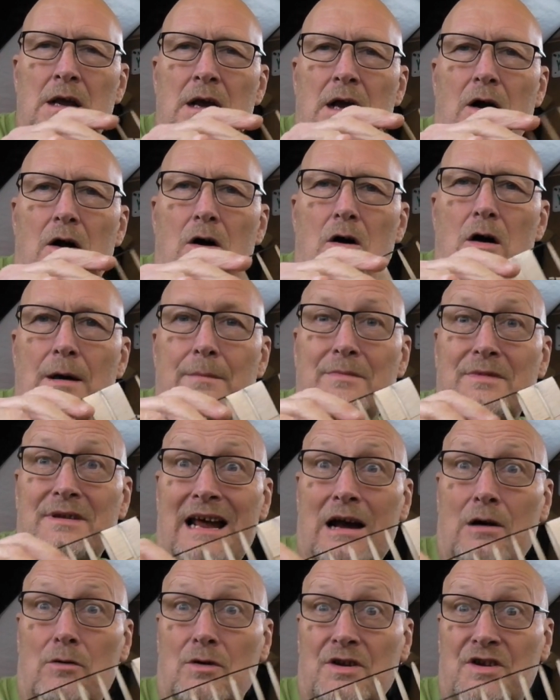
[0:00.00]
I'm
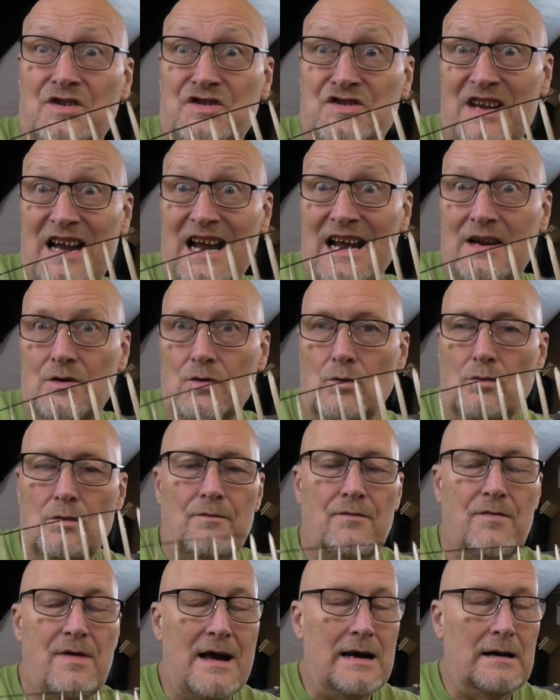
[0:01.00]
now going to sand all
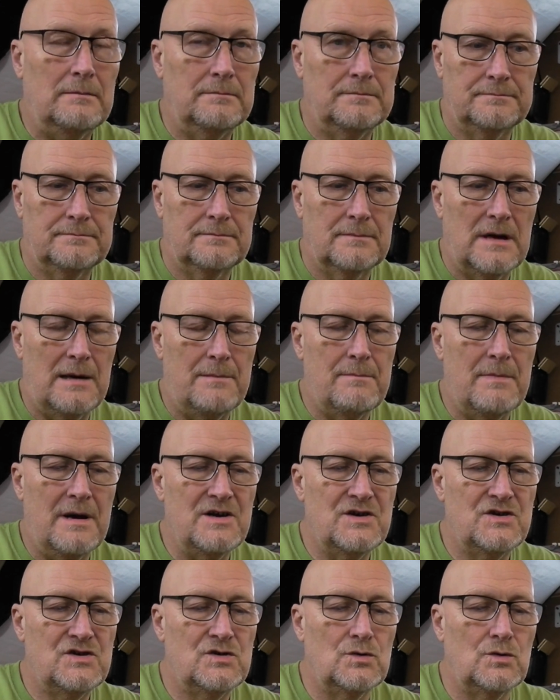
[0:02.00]
of that and make
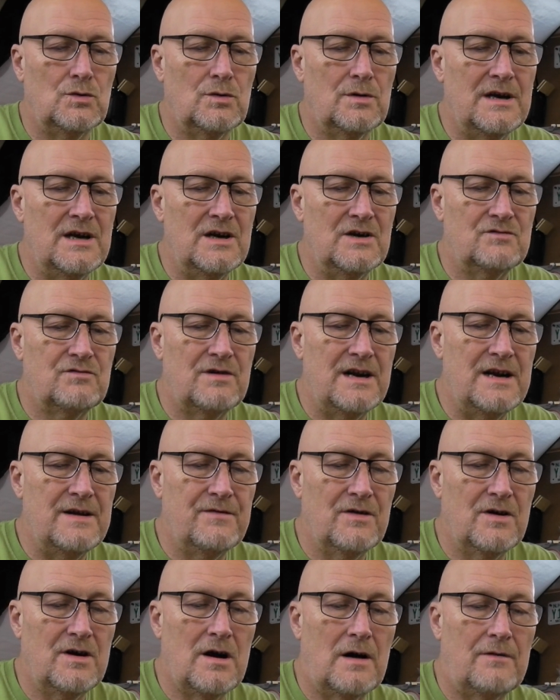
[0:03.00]
sure it's ready for
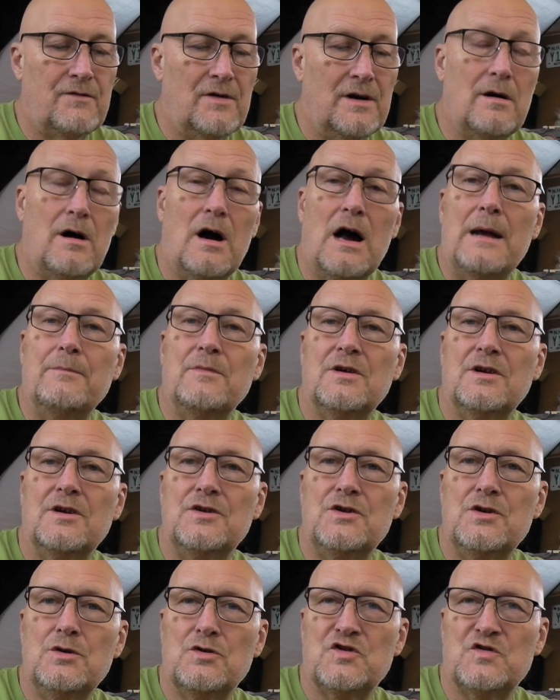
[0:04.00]
covering. I am going to
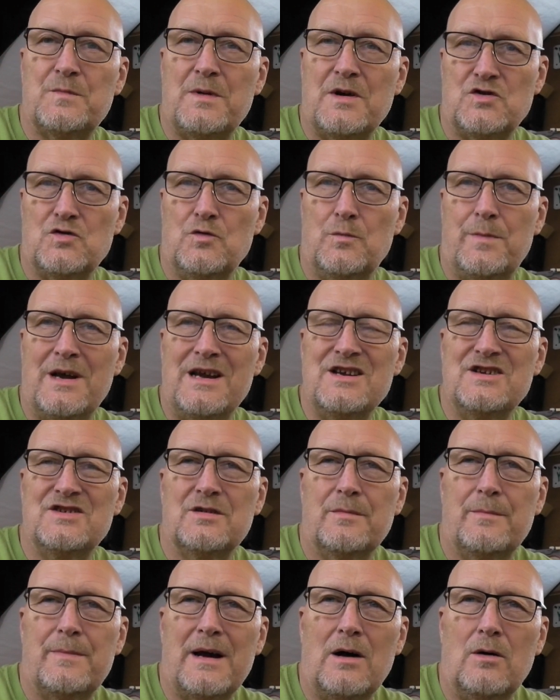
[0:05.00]
do a special piece
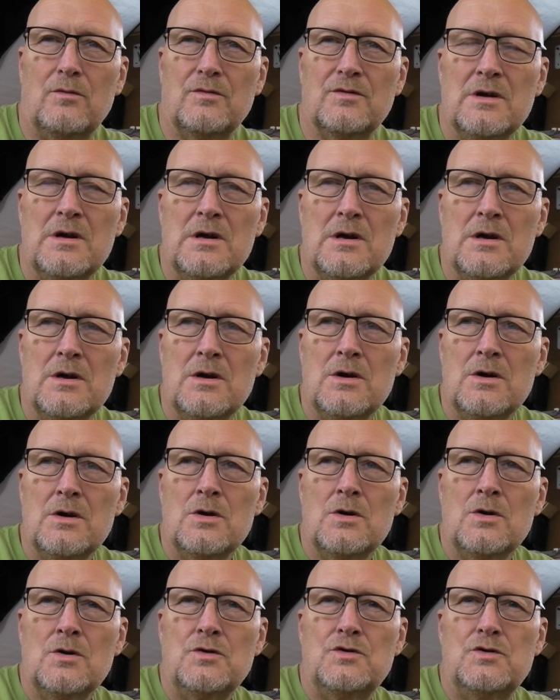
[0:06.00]
about
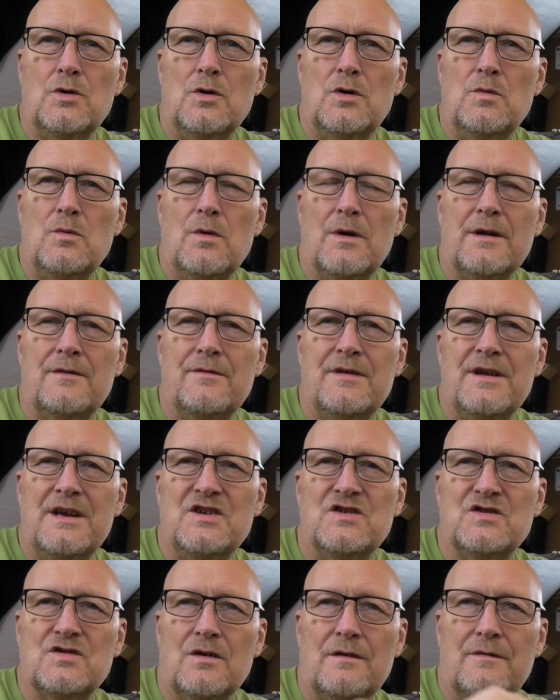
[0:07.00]
doing one of
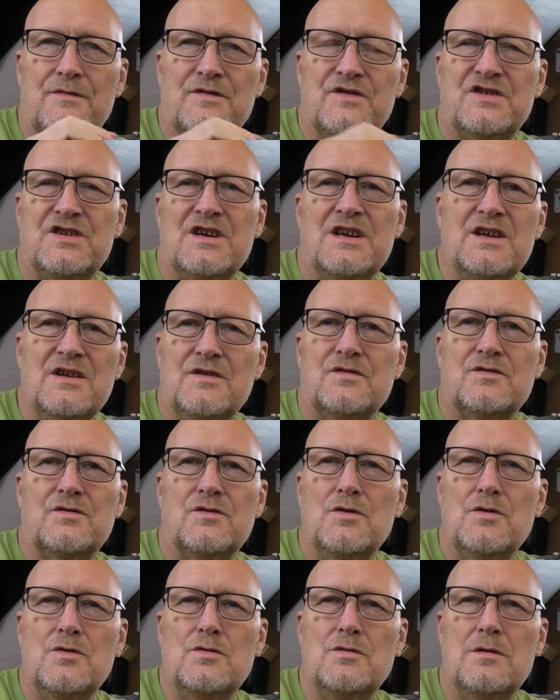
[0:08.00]
these sort of
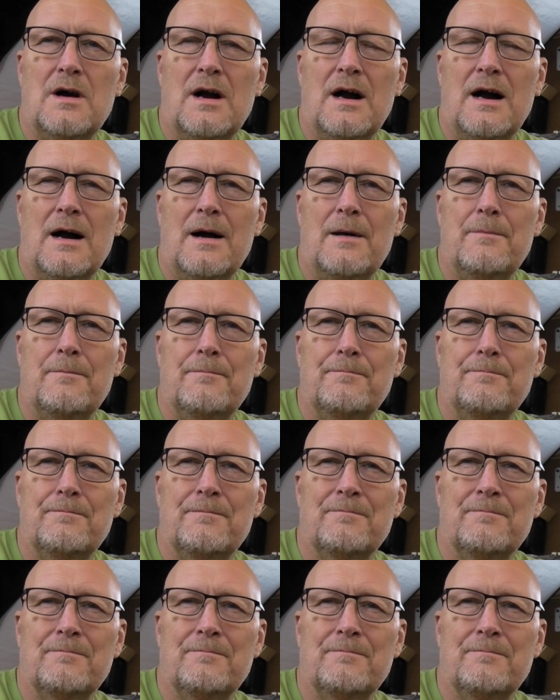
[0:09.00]
see-through out